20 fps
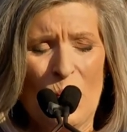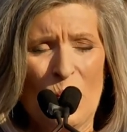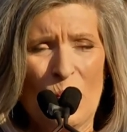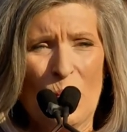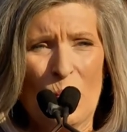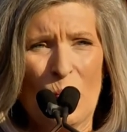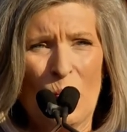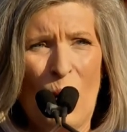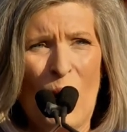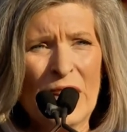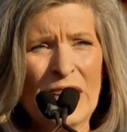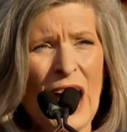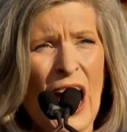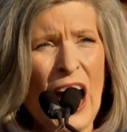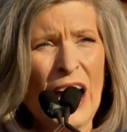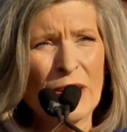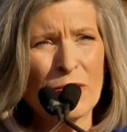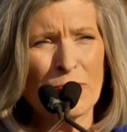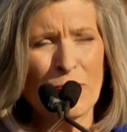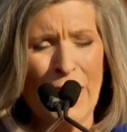What
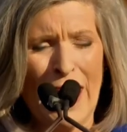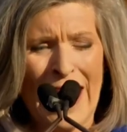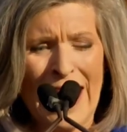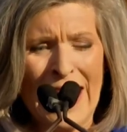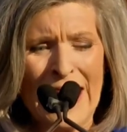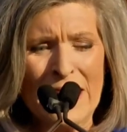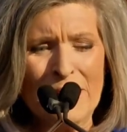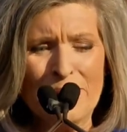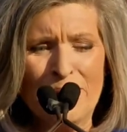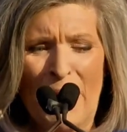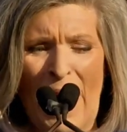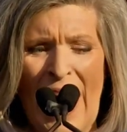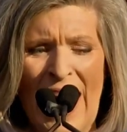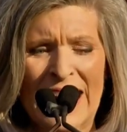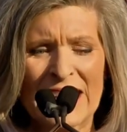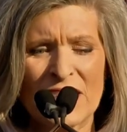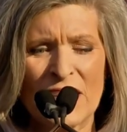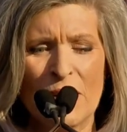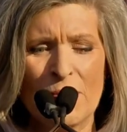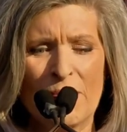
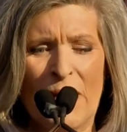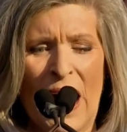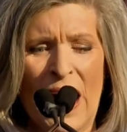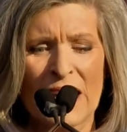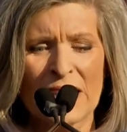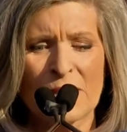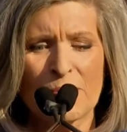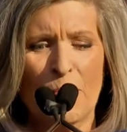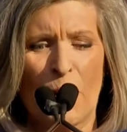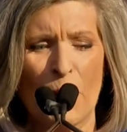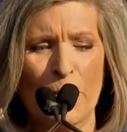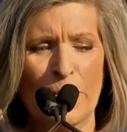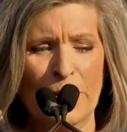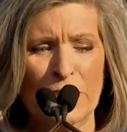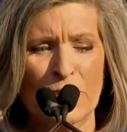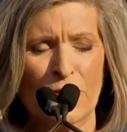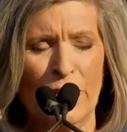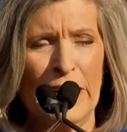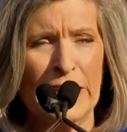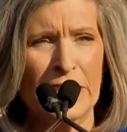Iran-backed Hamas
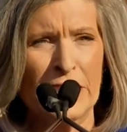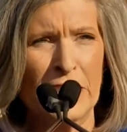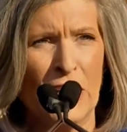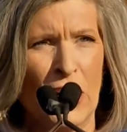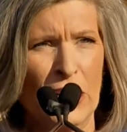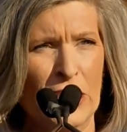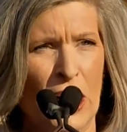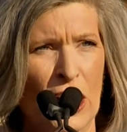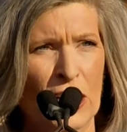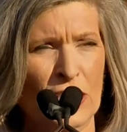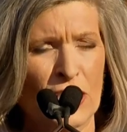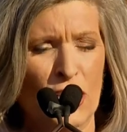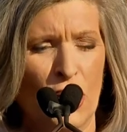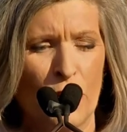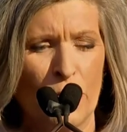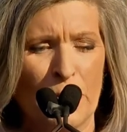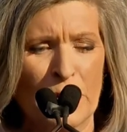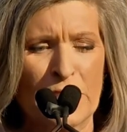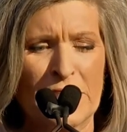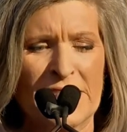perpetrated on
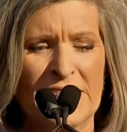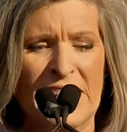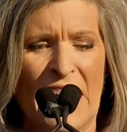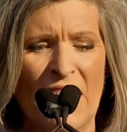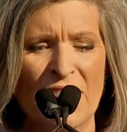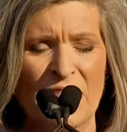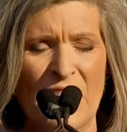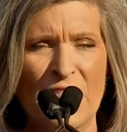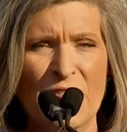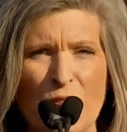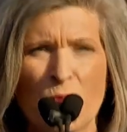October 7th